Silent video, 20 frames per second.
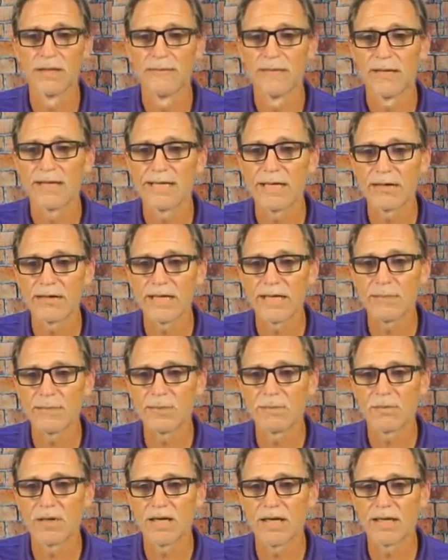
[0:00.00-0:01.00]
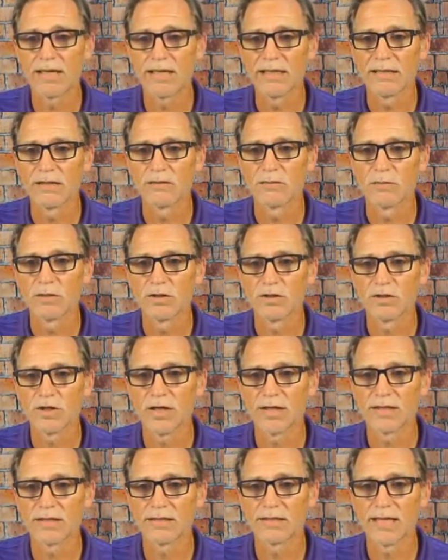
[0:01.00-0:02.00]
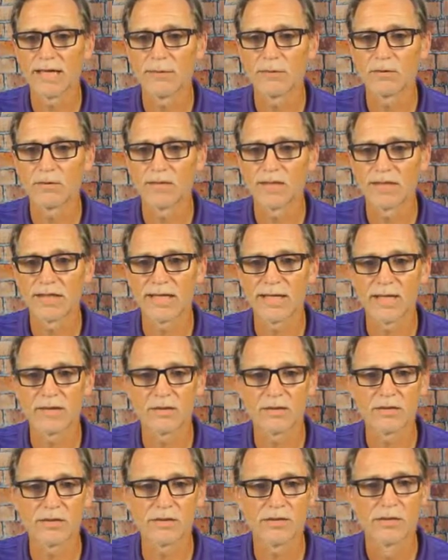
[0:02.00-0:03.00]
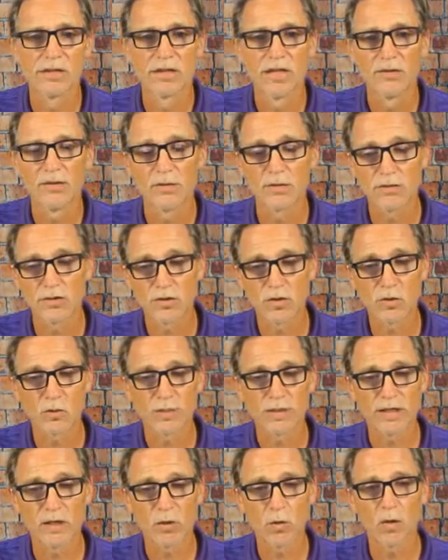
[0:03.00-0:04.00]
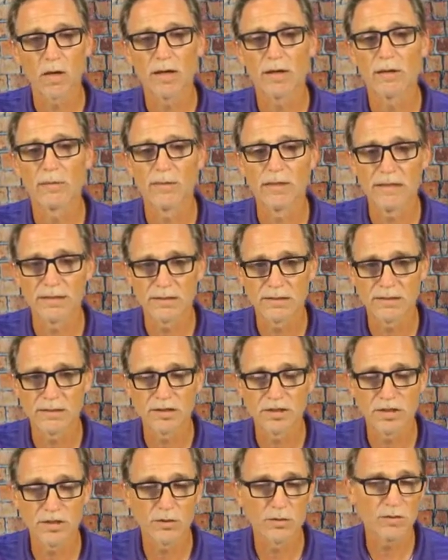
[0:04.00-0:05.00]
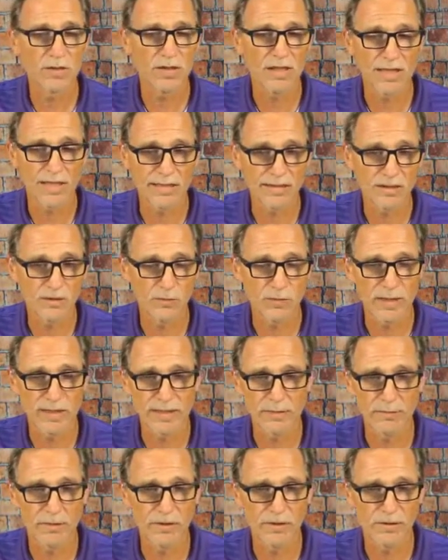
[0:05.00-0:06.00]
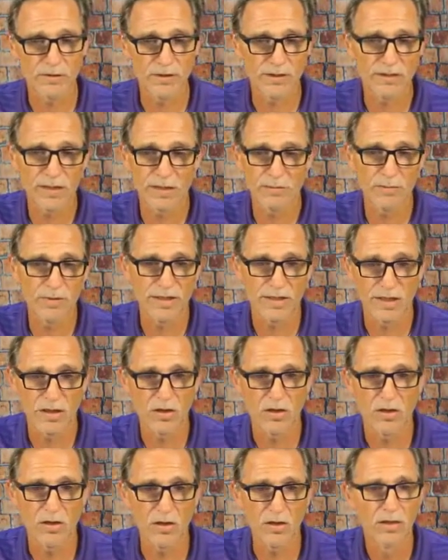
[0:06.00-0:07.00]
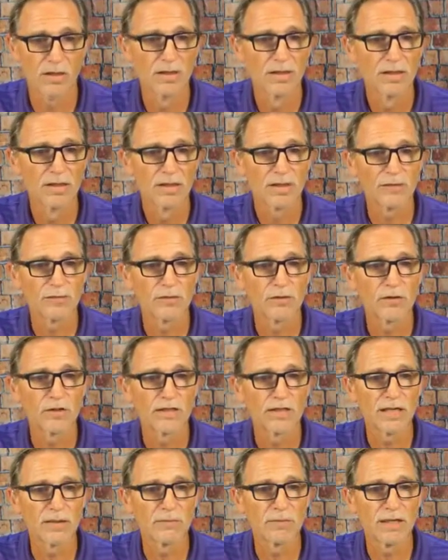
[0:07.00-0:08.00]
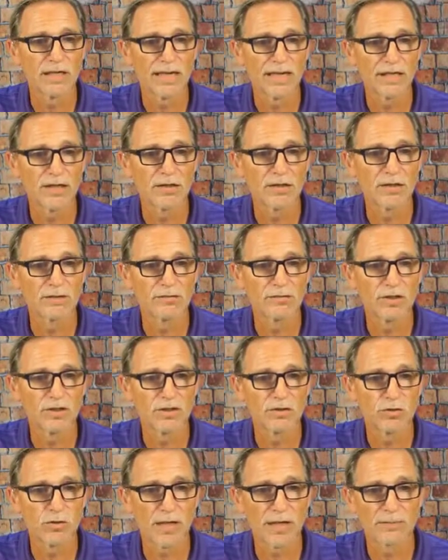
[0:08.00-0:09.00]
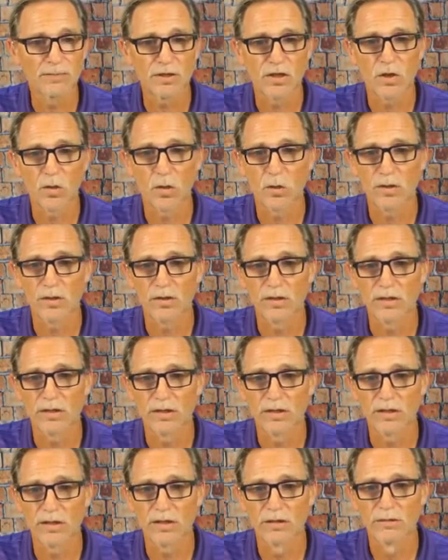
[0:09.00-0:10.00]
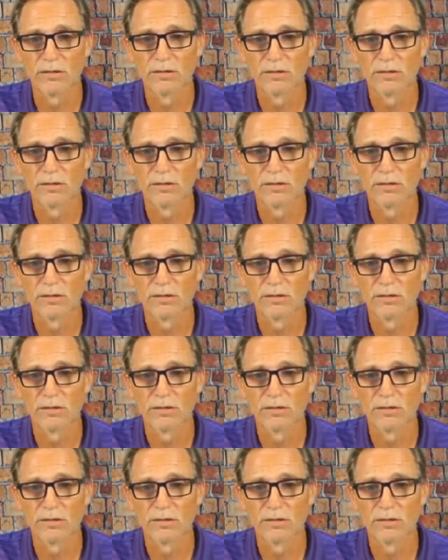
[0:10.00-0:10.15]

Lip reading: Now keep in mind, when you're talking timers and counters, there's no requirement to utilize the ready bit or the done bit at all. For the done bit, I could have just dropped a coil here,